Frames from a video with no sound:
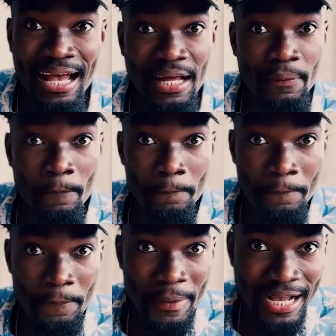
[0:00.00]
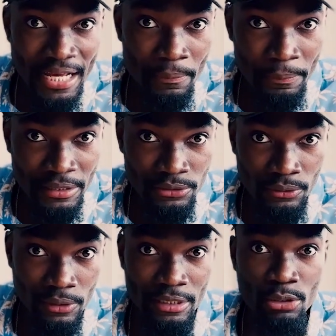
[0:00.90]
and buy
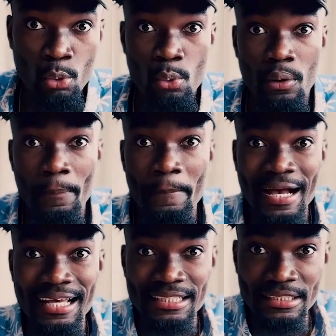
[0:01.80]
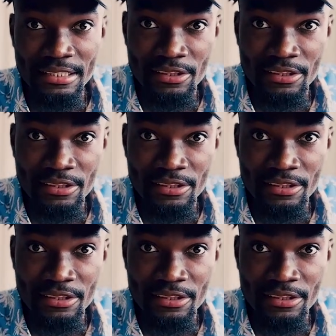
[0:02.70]
Bitcoin or buy